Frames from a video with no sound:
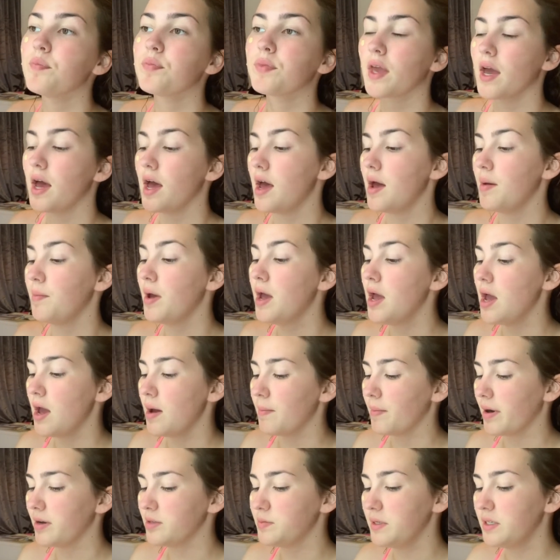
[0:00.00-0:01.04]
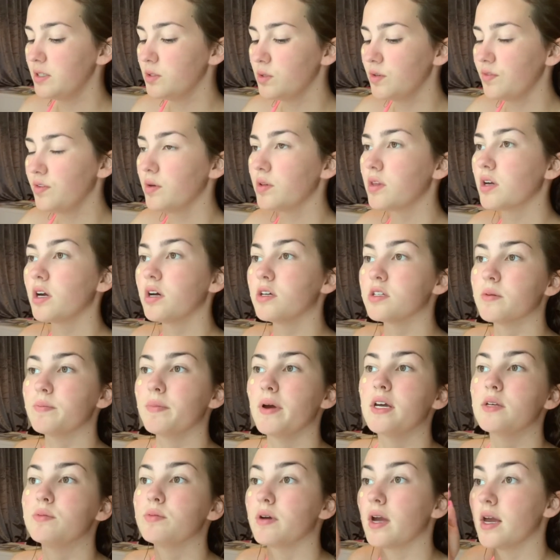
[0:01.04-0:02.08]
I was speaking to a few of the girls at
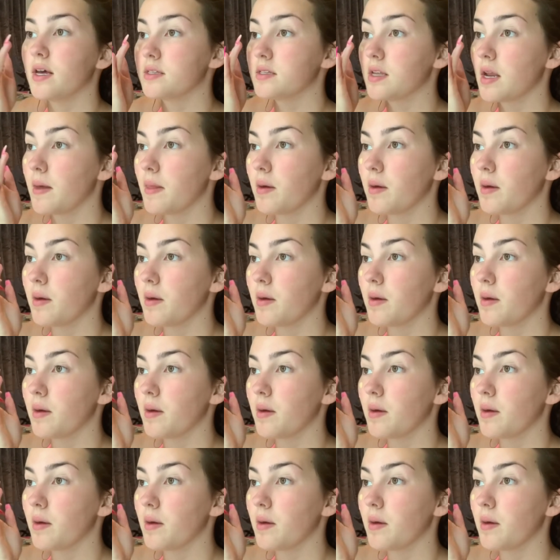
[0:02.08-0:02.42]
baseball yesterday,